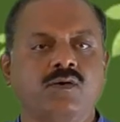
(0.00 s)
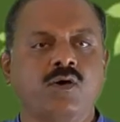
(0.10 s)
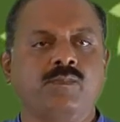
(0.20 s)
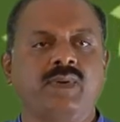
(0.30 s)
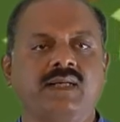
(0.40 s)

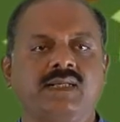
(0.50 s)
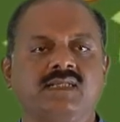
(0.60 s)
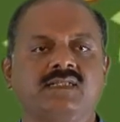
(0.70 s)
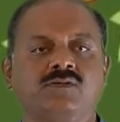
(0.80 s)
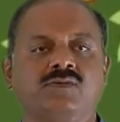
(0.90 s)

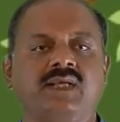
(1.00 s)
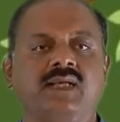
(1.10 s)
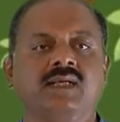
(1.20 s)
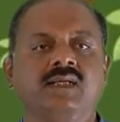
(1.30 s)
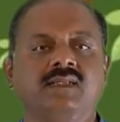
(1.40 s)
compactness to
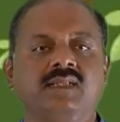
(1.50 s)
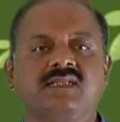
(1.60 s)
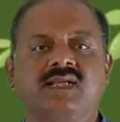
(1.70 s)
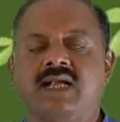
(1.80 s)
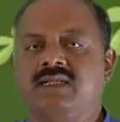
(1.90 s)
the
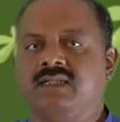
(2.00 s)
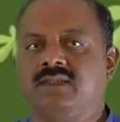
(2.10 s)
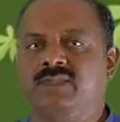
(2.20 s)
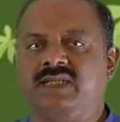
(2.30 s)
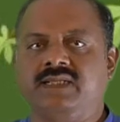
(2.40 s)

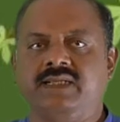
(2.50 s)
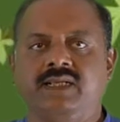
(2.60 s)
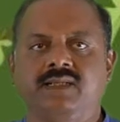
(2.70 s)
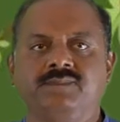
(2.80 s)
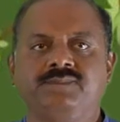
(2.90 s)
scattered material.